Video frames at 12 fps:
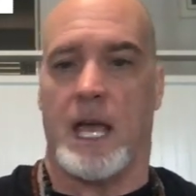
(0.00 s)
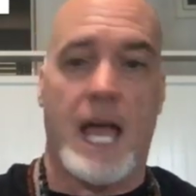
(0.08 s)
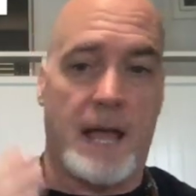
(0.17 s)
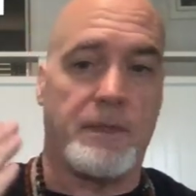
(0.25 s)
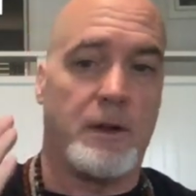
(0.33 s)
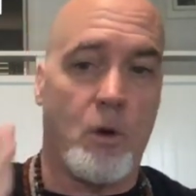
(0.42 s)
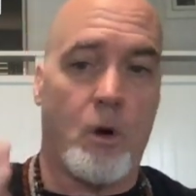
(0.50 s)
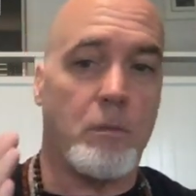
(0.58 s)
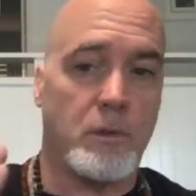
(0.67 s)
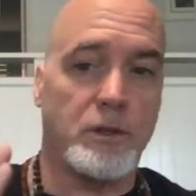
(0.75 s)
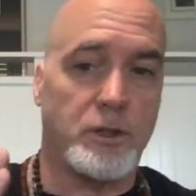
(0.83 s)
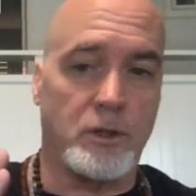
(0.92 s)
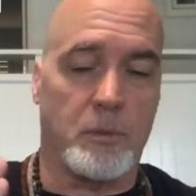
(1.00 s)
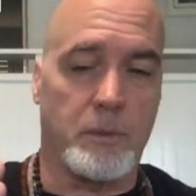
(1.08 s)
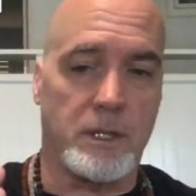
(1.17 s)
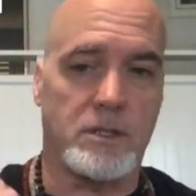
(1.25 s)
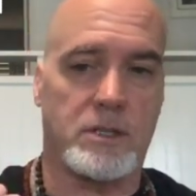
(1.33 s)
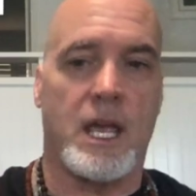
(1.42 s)
And the normal
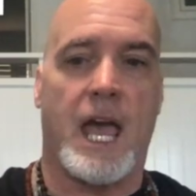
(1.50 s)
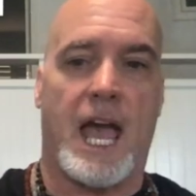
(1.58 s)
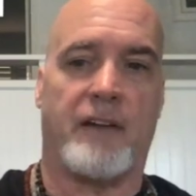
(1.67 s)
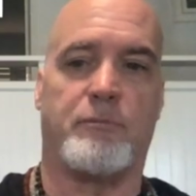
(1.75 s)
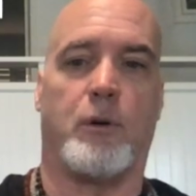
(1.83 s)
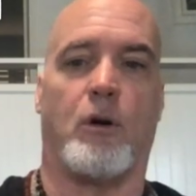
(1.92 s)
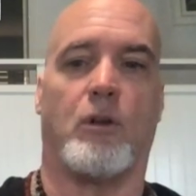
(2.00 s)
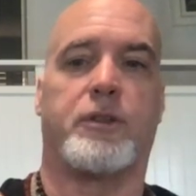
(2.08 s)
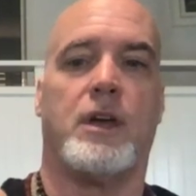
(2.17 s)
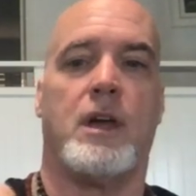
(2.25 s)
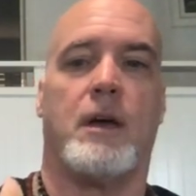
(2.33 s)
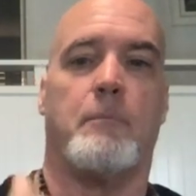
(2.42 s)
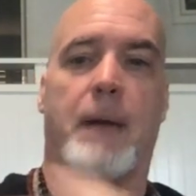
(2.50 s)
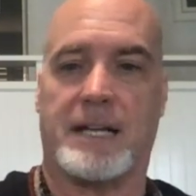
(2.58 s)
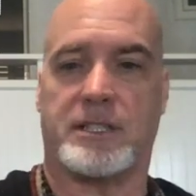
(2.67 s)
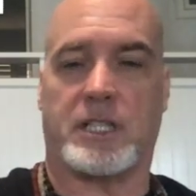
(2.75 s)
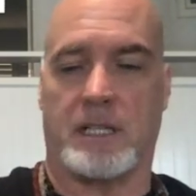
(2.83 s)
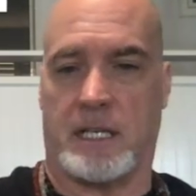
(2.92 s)
humans have both
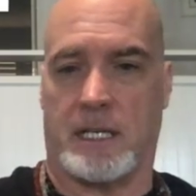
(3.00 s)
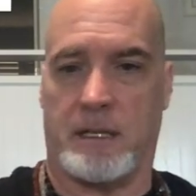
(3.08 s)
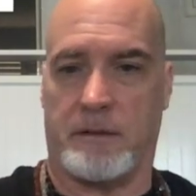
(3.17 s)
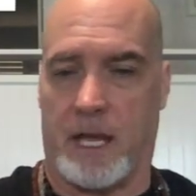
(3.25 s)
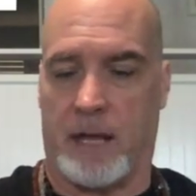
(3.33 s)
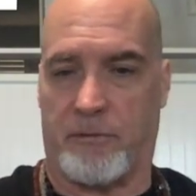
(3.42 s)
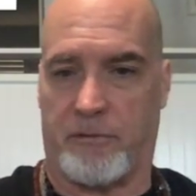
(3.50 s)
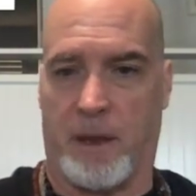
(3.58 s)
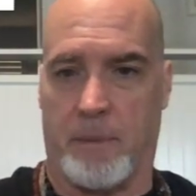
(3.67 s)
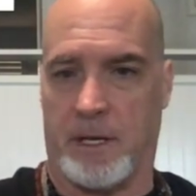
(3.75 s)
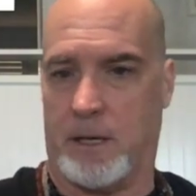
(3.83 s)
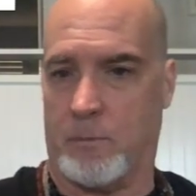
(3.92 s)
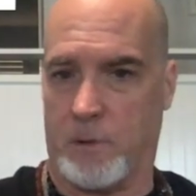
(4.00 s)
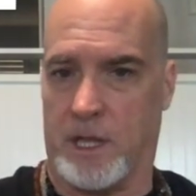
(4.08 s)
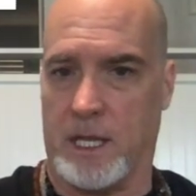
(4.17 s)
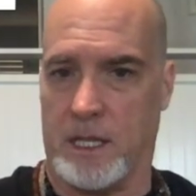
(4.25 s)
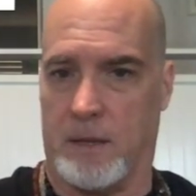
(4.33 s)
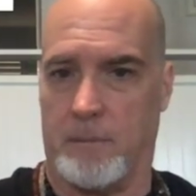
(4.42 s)
masculine and feminine
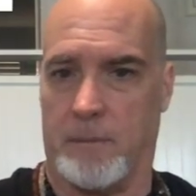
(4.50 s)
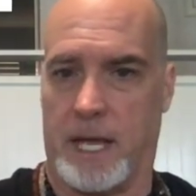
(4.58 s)
within them.